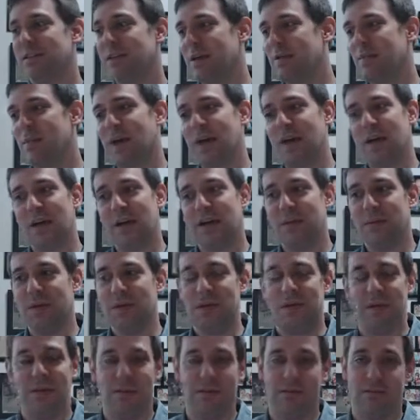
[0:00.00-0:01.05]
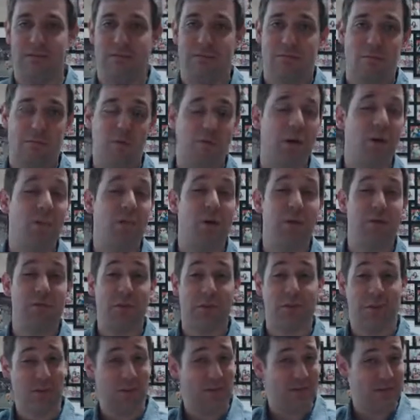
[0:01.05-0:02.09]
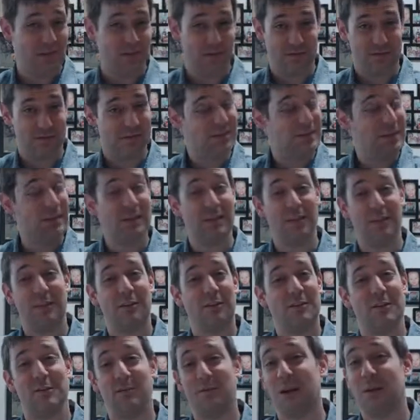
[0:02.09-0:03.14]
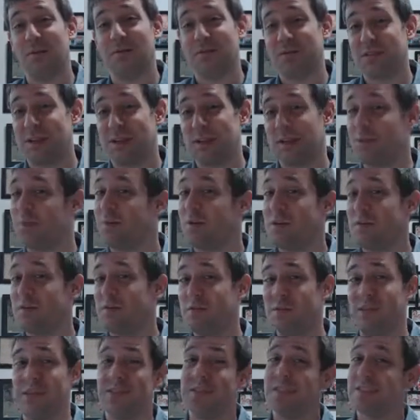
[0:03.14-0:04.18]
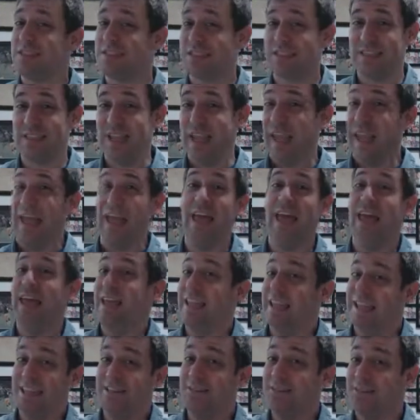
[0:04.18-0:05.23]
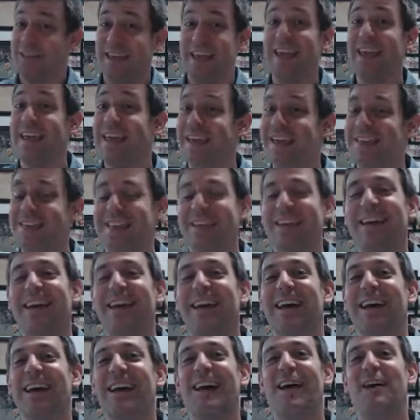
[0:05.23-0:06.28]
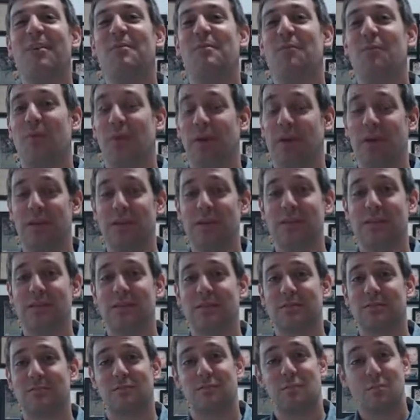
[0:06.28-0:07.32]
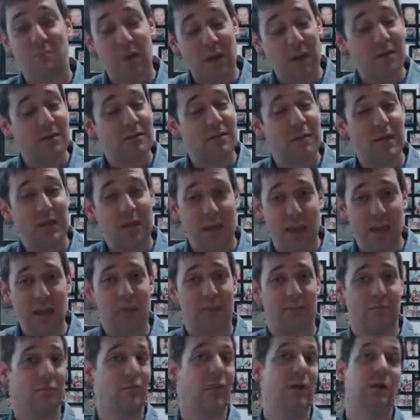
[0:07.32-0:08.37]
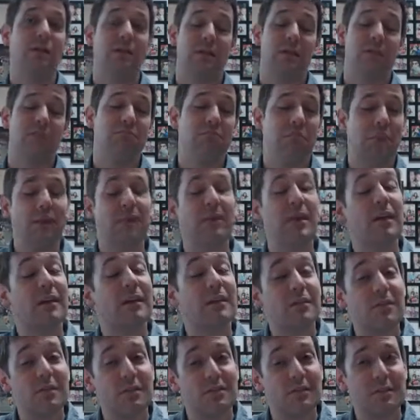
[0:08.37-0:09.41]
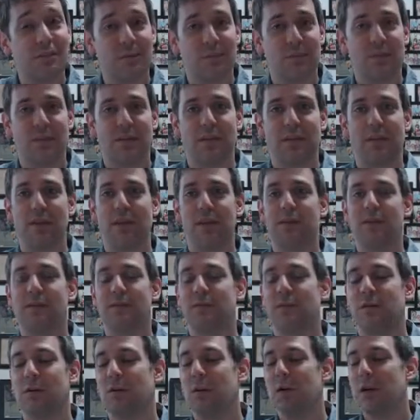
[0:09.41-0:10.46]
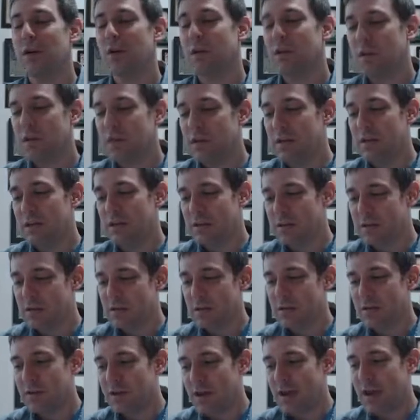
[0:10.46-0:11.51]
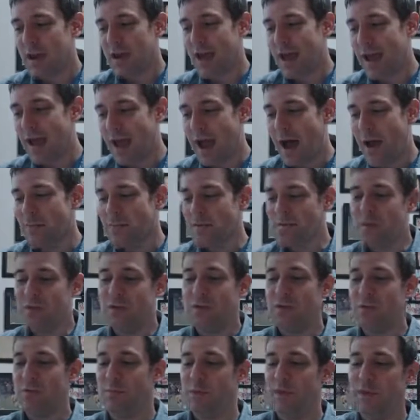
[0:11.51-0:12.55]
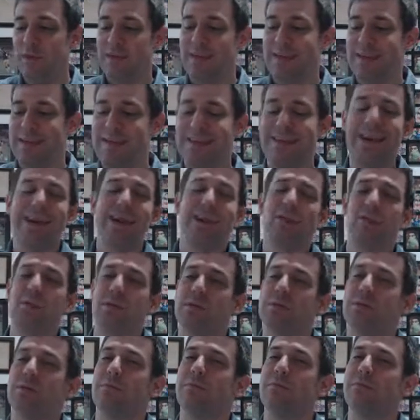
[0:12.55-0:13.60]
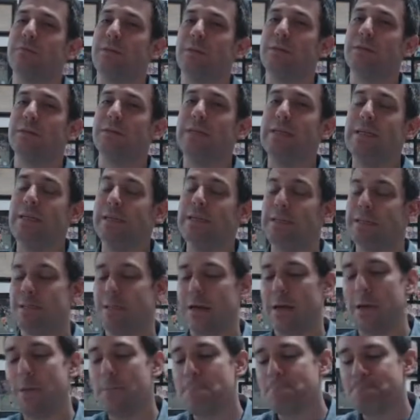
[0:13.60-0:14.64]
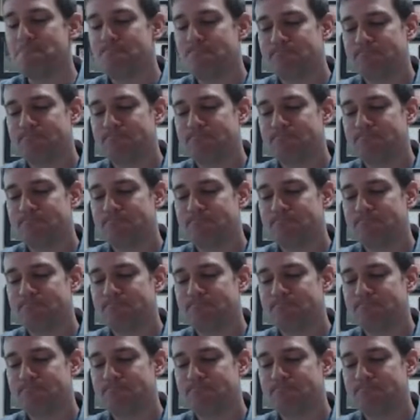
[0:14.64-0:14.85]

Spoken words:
they might come in and drop off their kids and see that there's a Bible study in the book of Judges and say, no thanks. Whereas parenting, hey, well, maybe I could learn something there. So it's a good opportunity to be able to connect with some felt needs there.